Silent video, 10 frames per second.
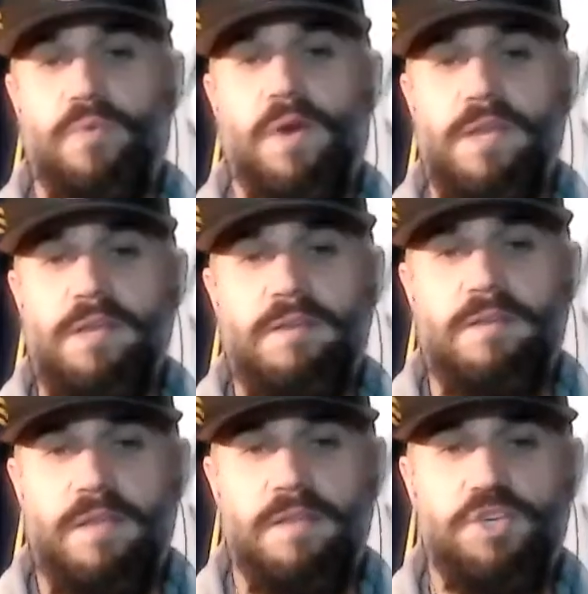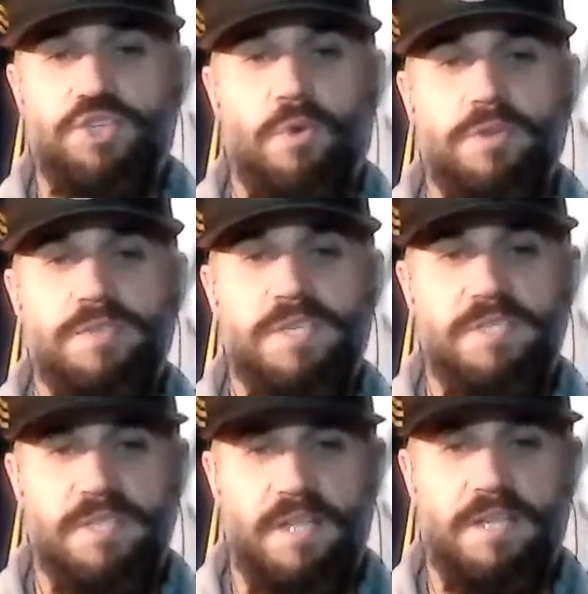20 in this shortened
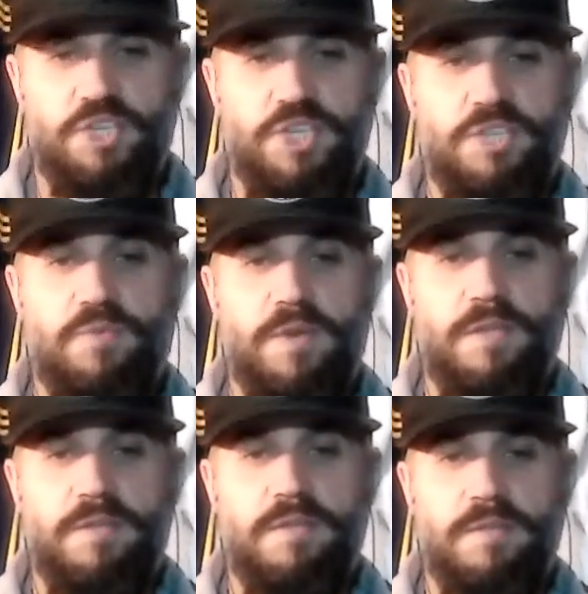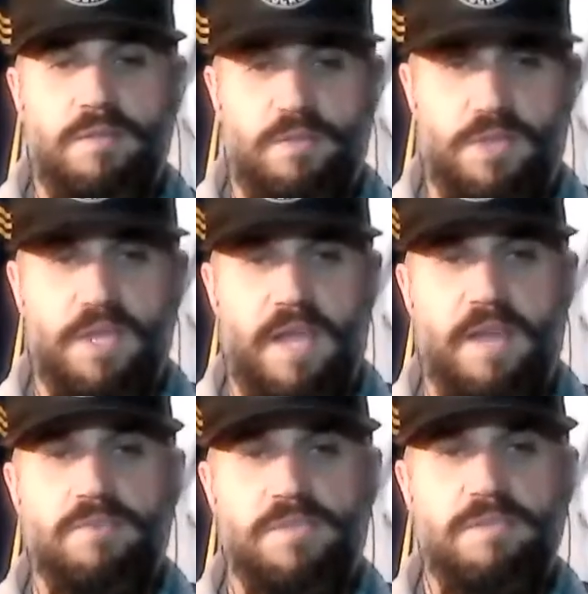season? Anderson like legit 20. You think
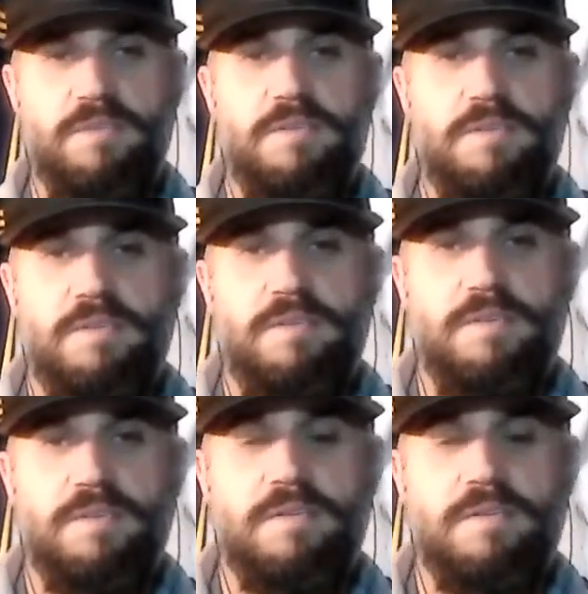Anderson? I think